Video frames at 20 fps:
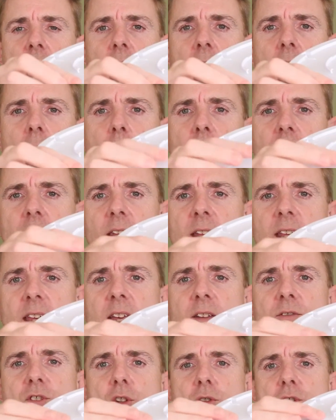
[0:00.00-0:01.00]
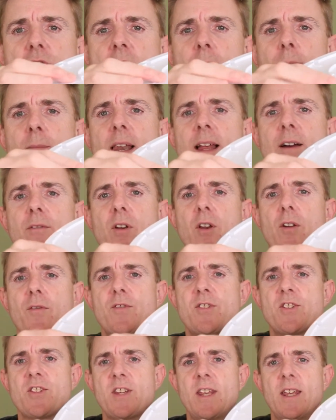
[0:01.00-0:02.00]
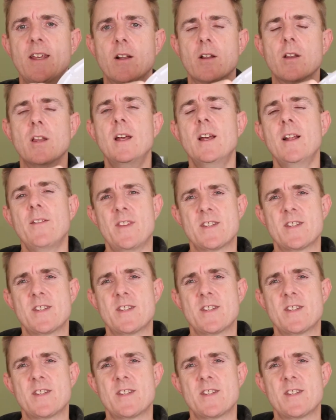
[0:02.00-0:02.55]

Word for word: Um, and it gives you some level of seal.